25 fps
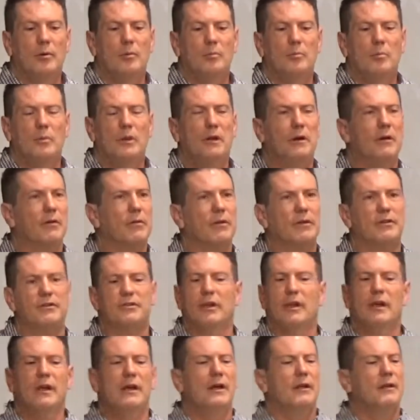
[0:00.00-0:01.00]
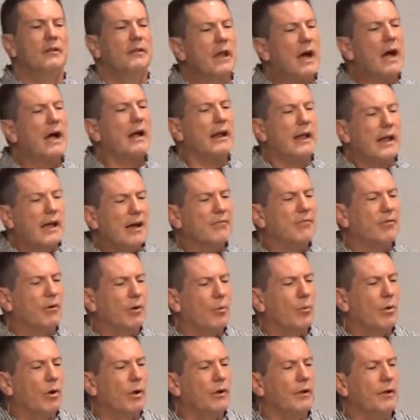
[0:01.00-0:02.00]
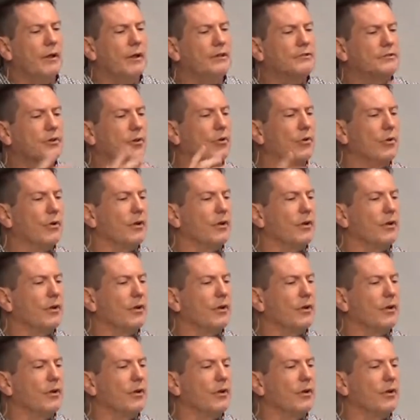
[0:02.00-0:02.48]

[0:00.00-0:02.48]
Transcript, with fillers: But hear this not everyone is going